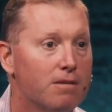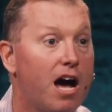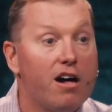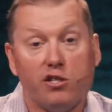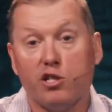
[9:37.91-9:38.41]

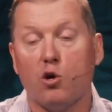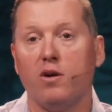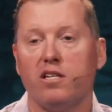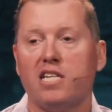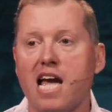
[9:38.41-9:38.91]
God is
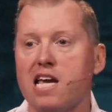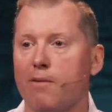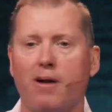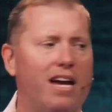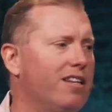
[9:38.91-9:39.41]
going to take
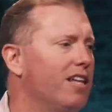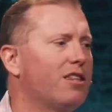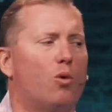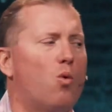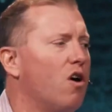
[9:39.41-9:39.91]
a man
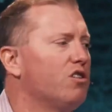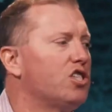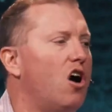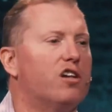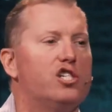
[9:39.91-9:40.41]
that the world
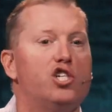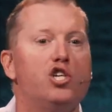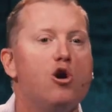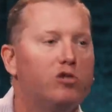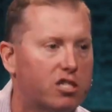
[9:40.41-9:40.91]
saw as
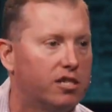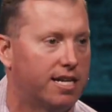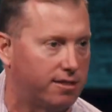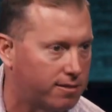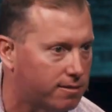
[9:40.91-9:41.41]

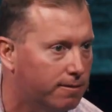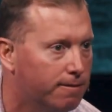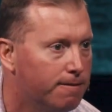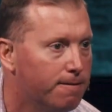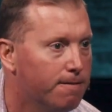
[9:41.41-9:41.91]
useless,
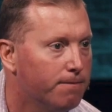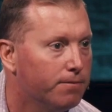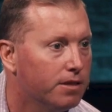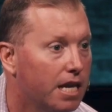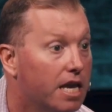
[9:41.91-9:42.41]

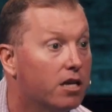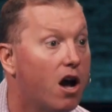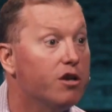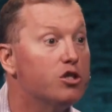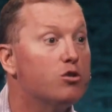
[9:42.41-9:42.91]
and
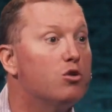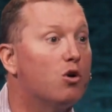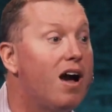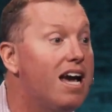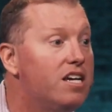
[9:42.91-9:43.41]
God is, through
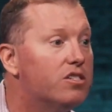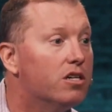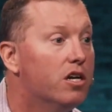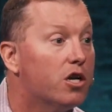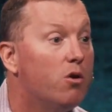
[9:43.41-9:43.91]

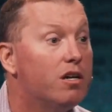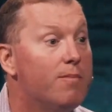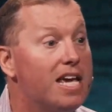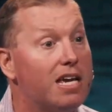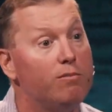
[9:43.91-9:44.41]
Christ, going
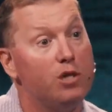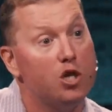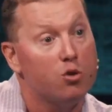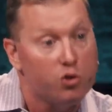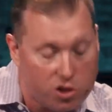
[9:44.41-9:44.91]
to make him
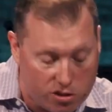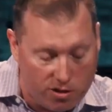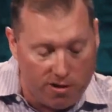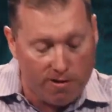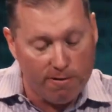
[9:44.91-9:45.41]

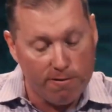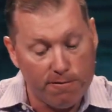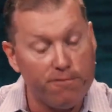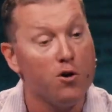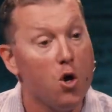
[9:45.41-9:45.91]

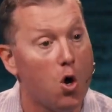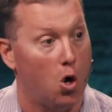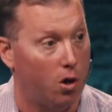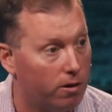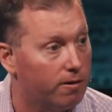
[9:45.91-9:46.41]

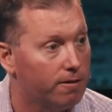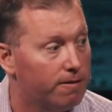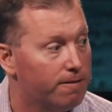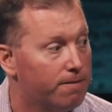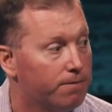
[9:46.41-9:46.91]
useful.
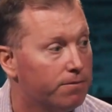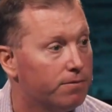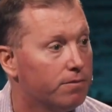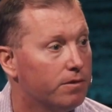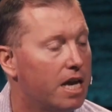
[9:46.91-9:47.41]

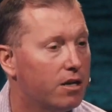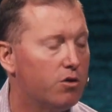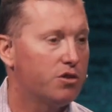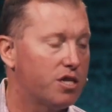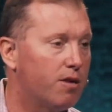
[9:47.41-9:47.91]
He can
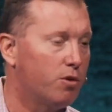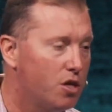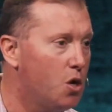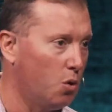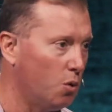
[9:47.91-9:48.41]
do the same
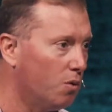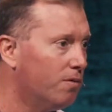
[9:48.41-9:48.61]
with you.